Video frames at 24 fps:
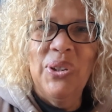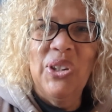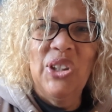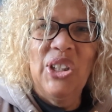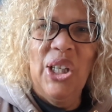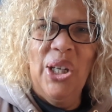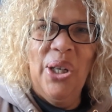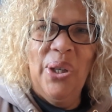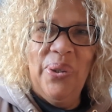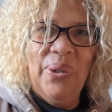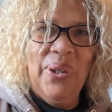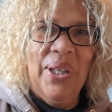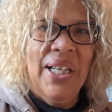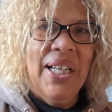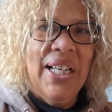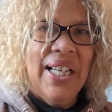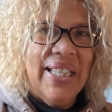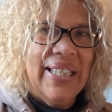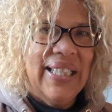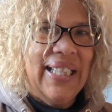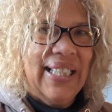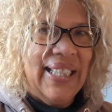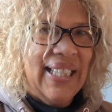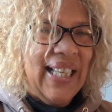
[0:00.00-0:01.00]
So I
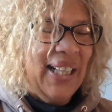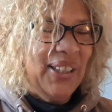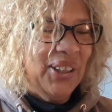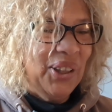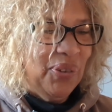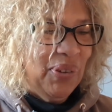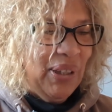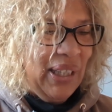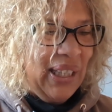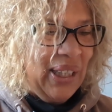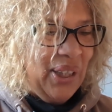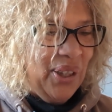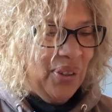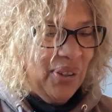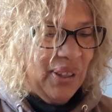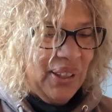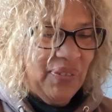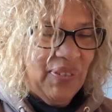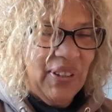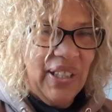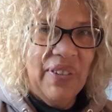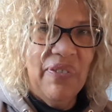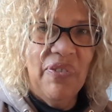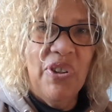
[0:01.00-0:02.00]
think that's really
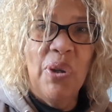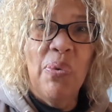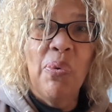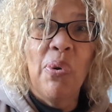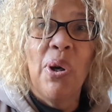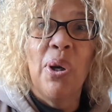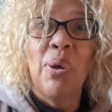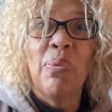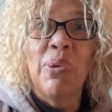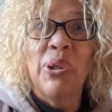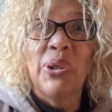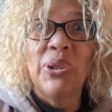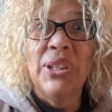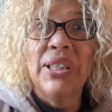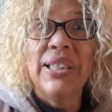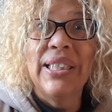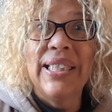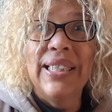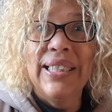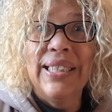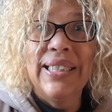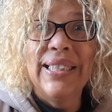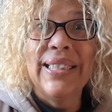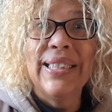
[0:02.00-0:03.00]
useful if you are
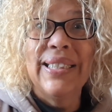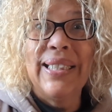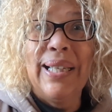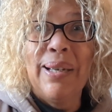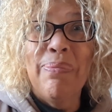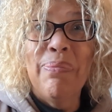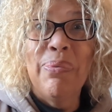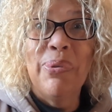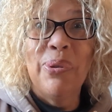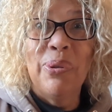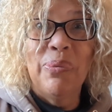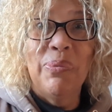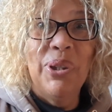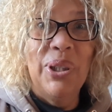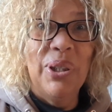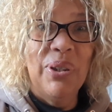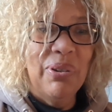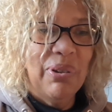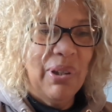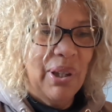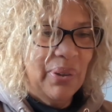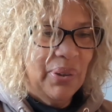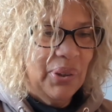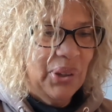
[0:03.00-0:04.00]
wanting to step up your
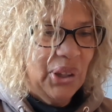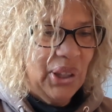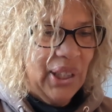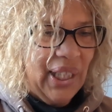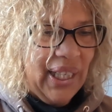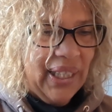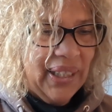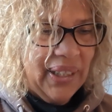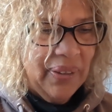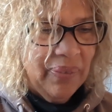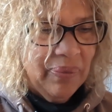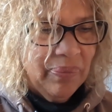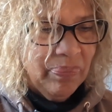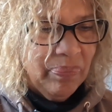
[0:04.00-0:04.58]
crochet.